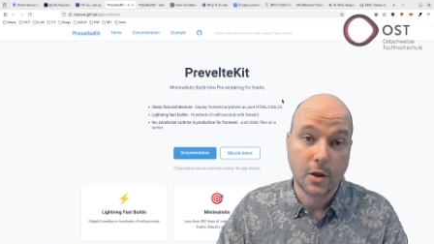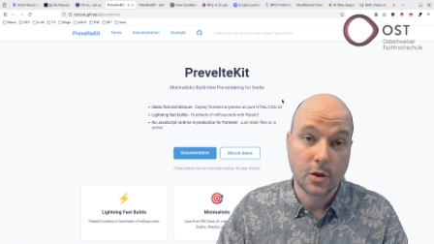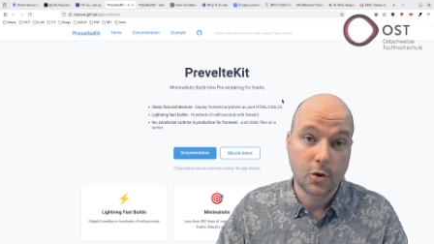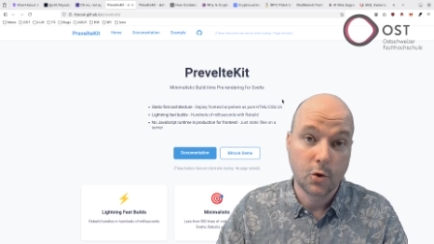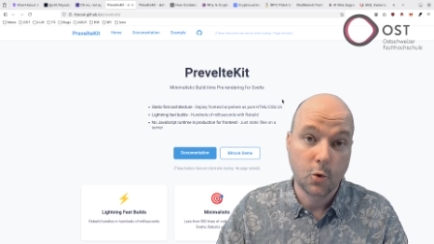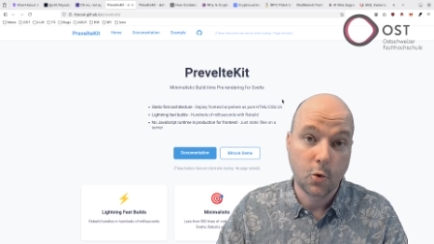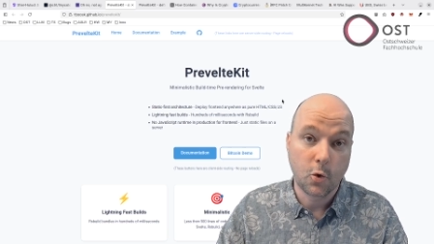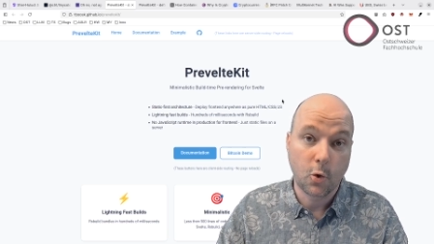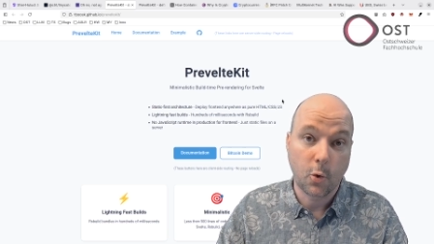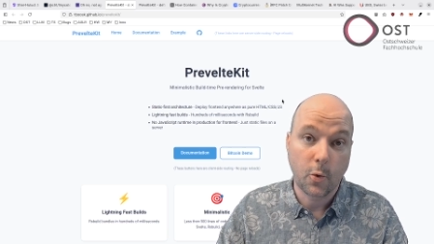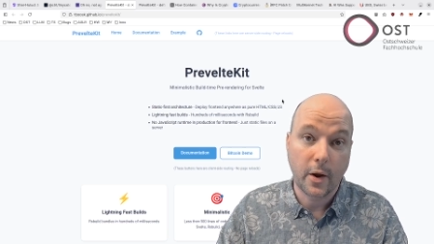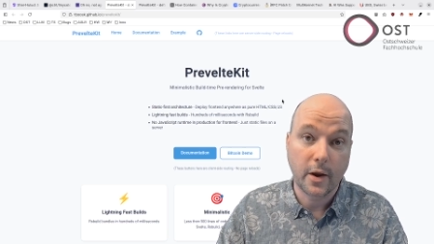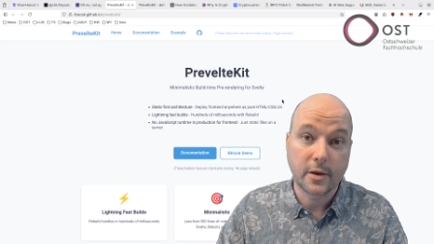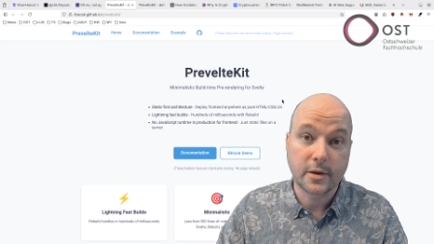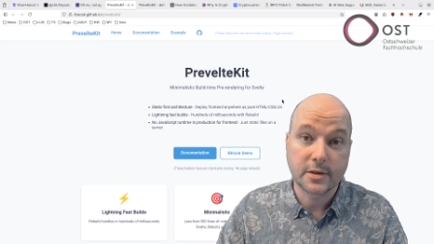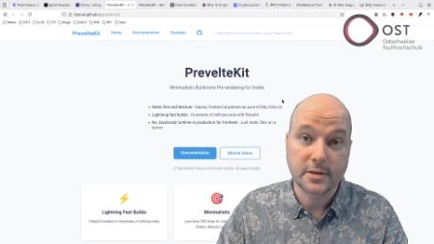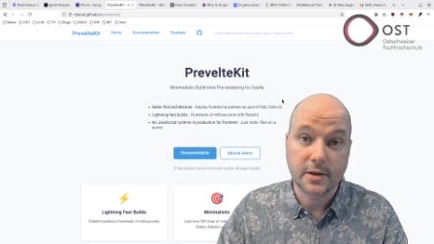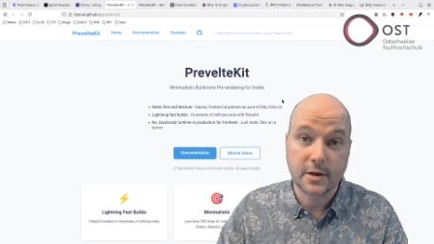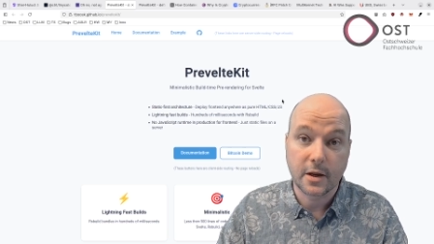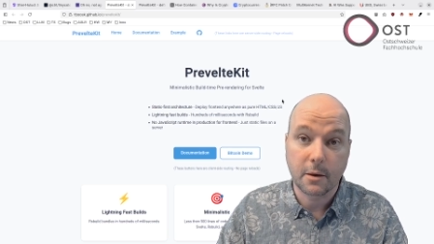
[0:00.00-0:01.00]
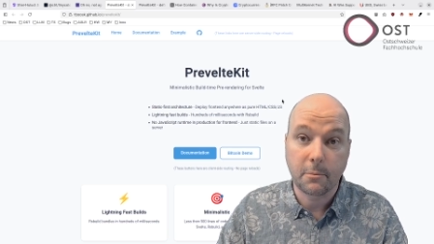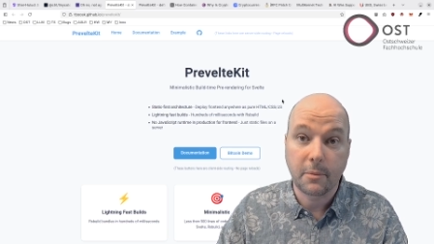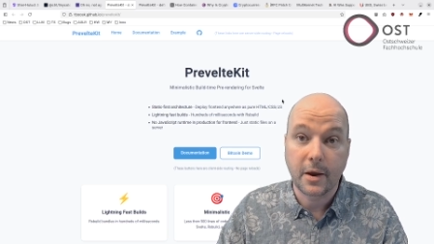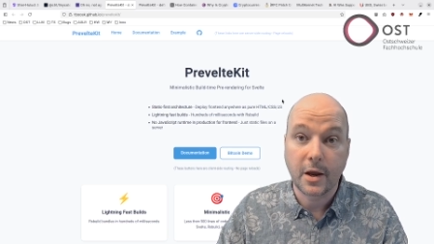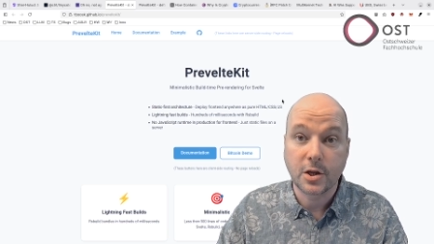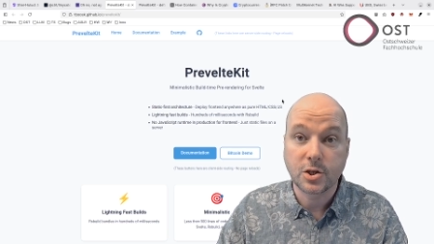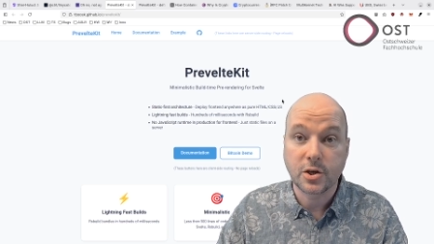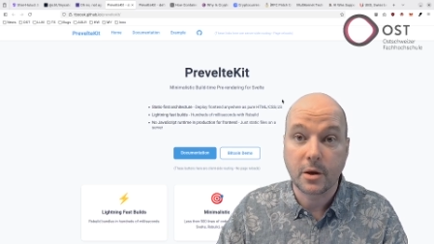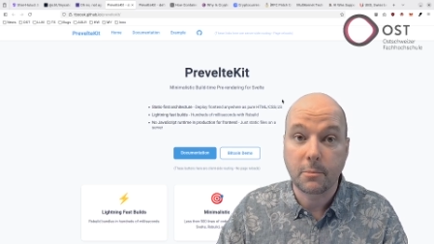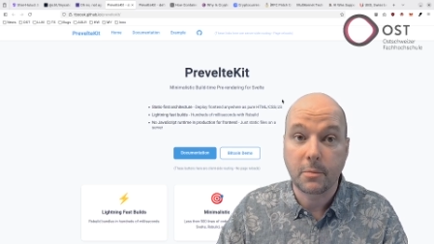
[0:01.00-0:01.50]
to create
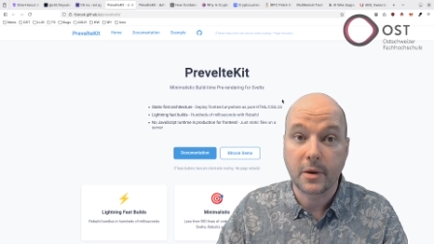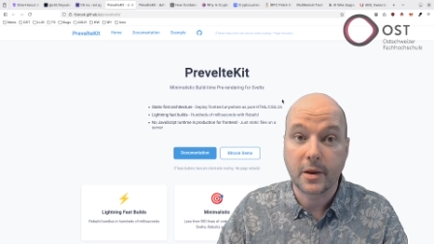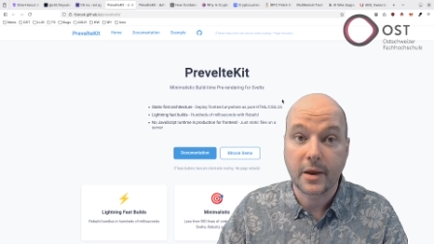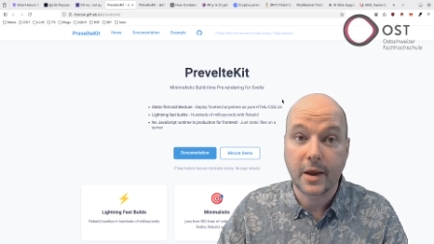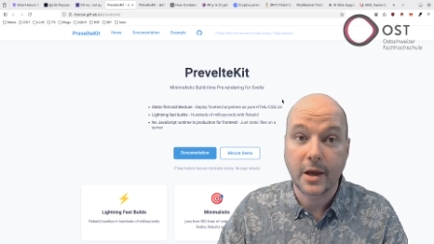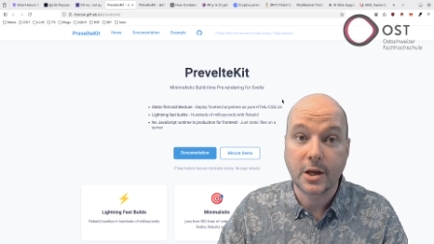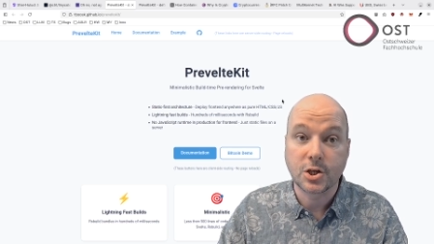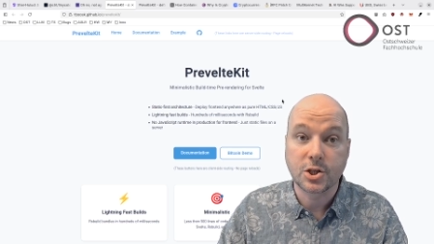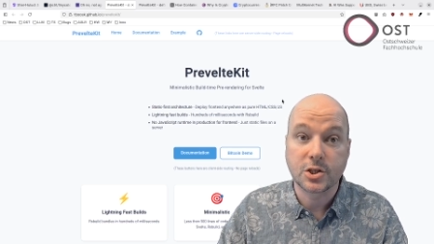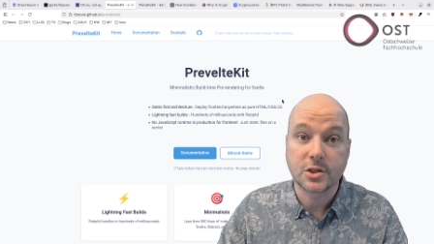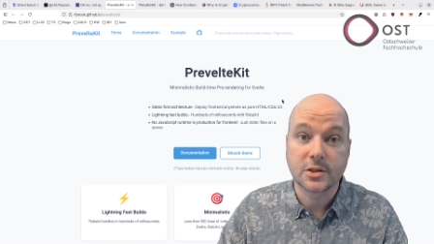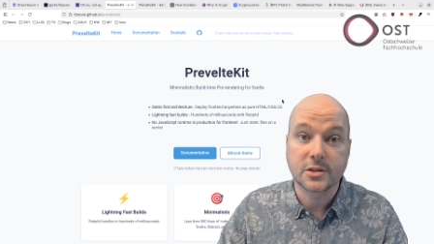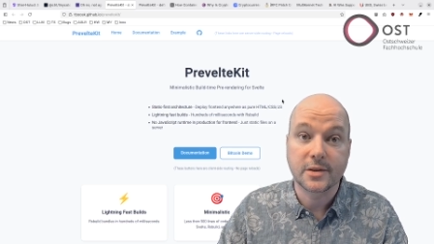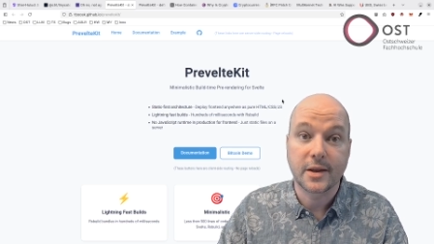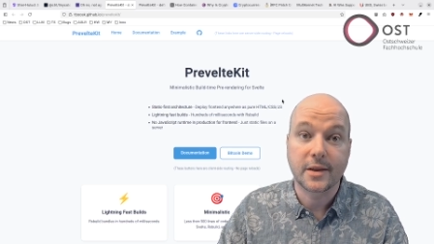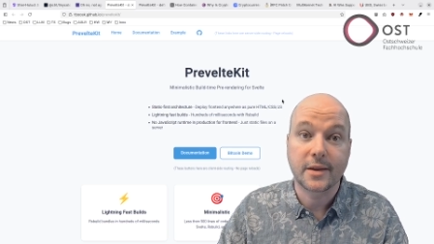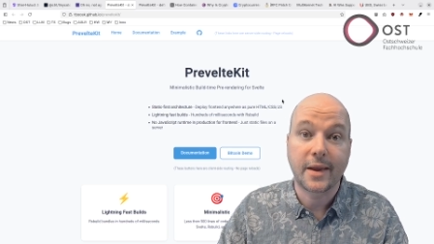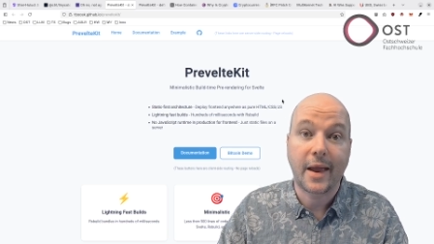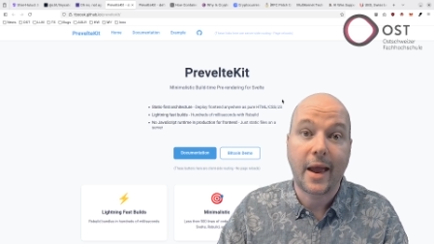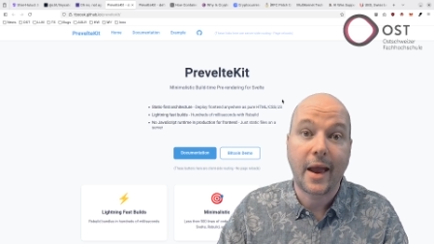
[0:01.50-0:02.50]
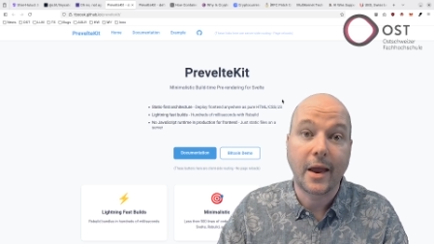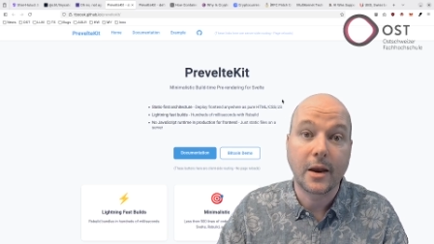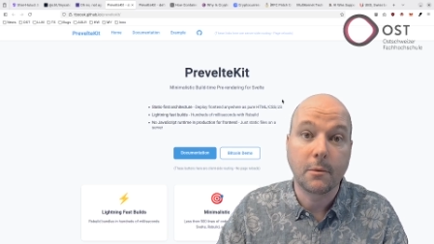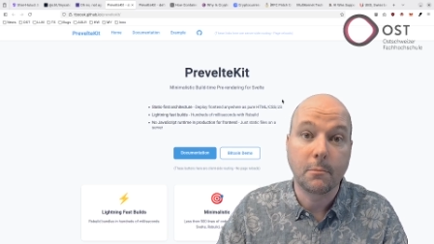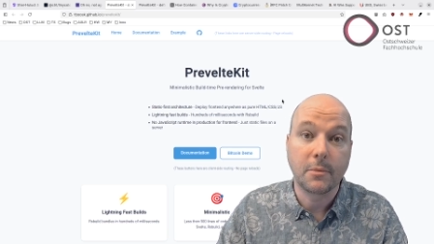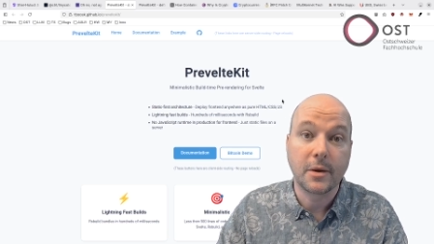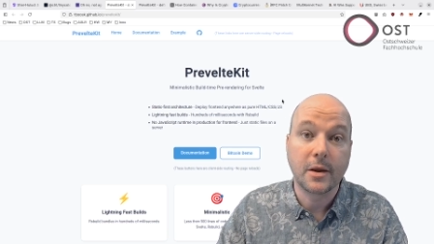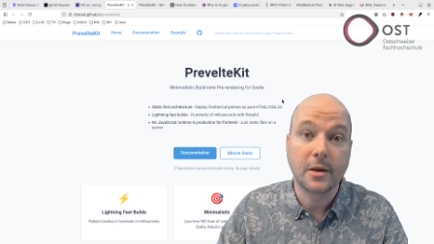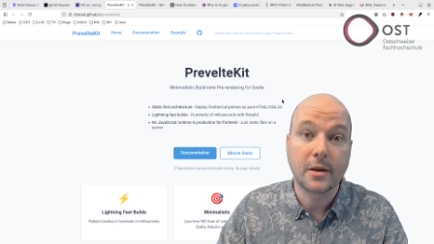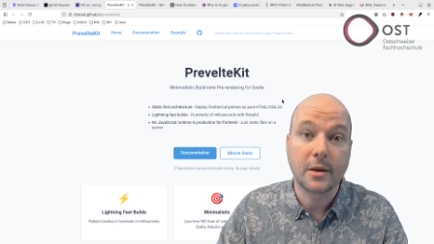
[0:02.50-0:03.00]
single-page applications that can
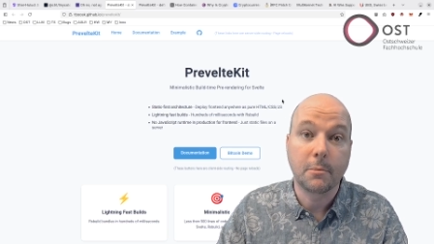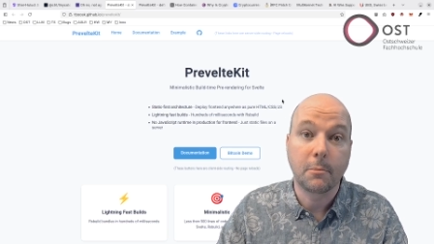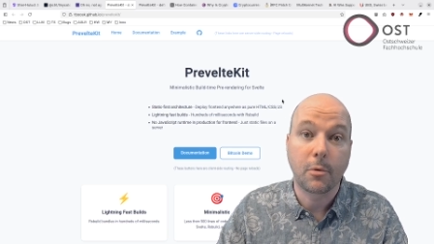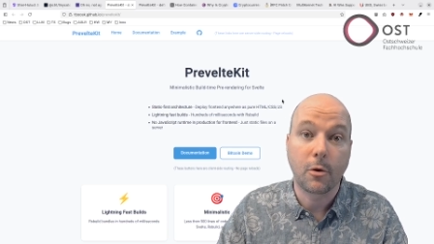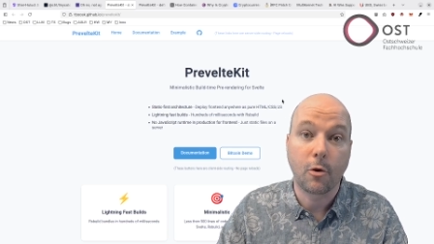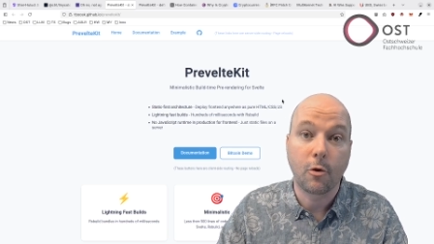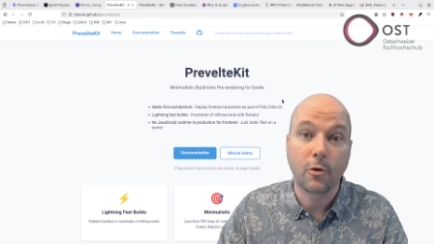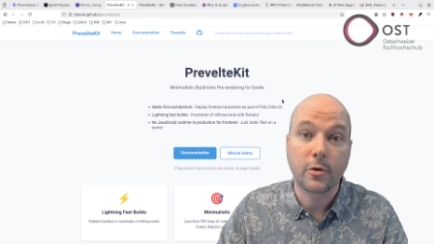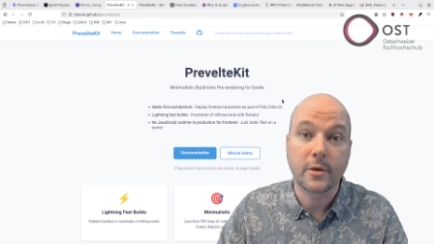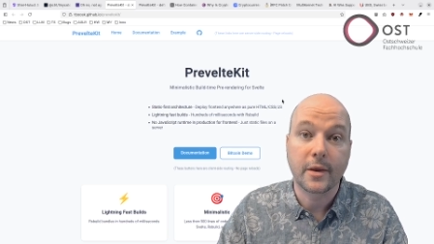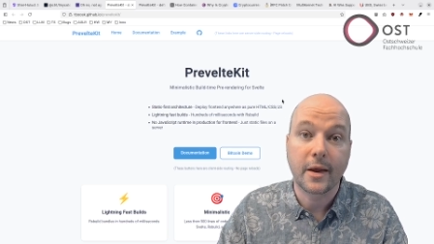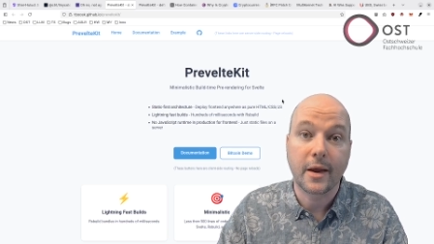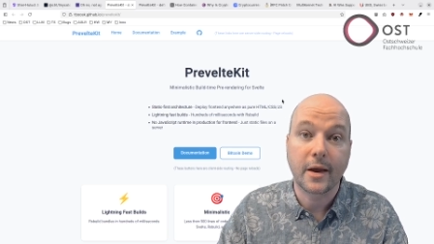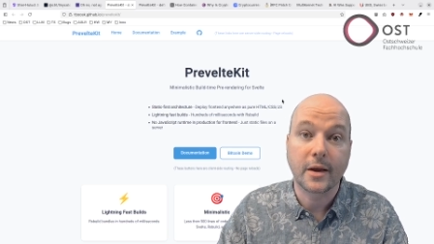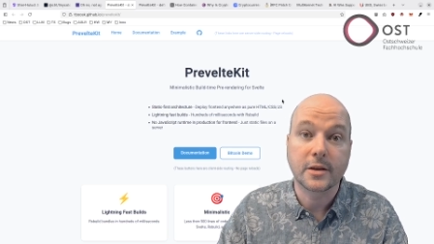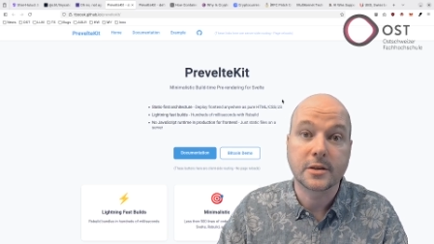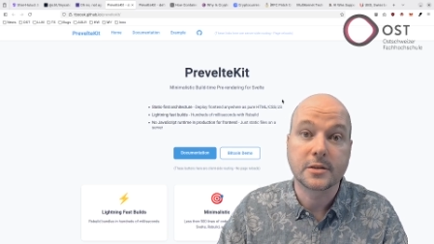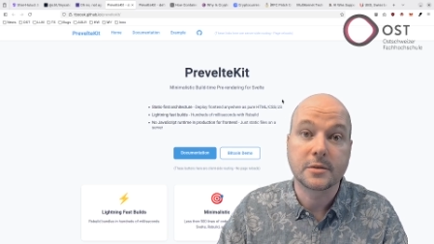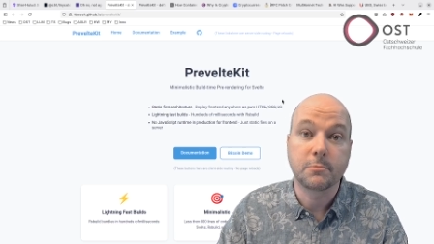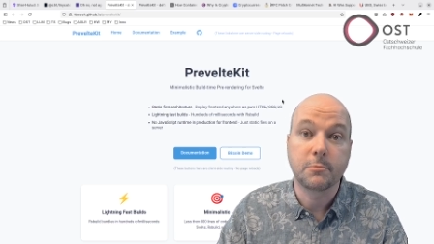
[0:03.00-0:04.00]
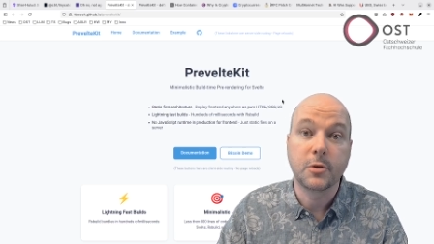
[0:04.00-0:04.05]
be deployed as